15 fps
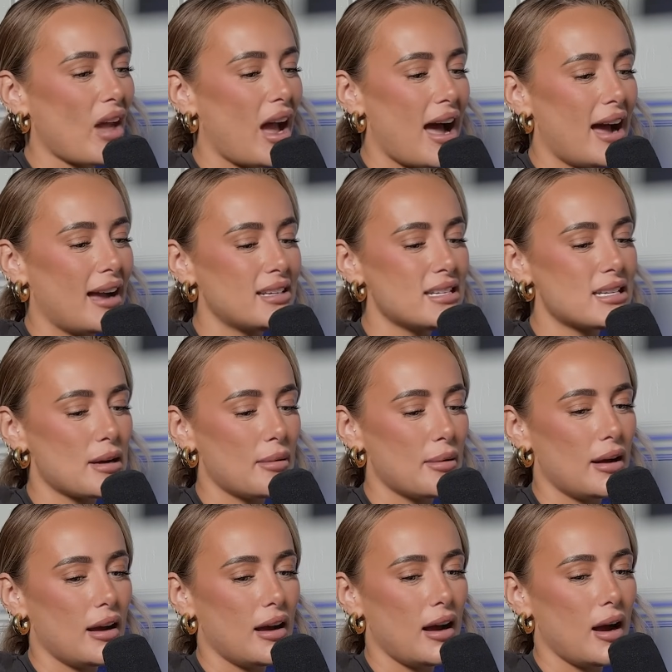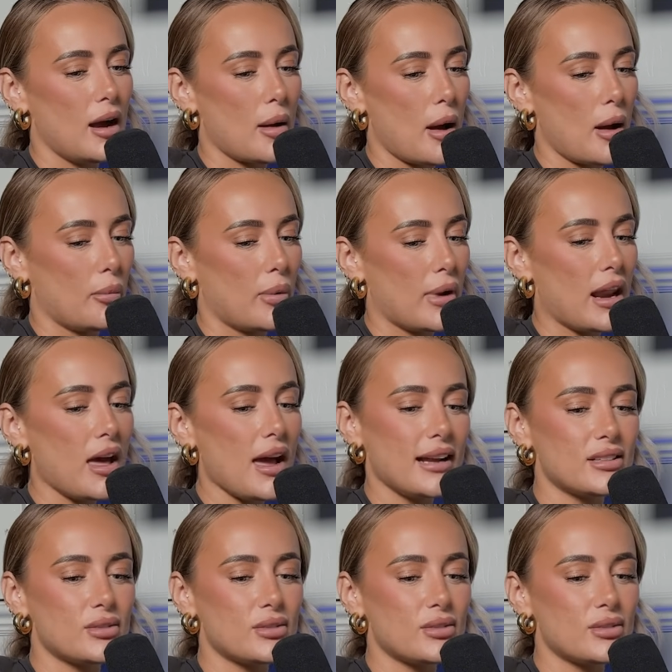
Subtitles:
and we're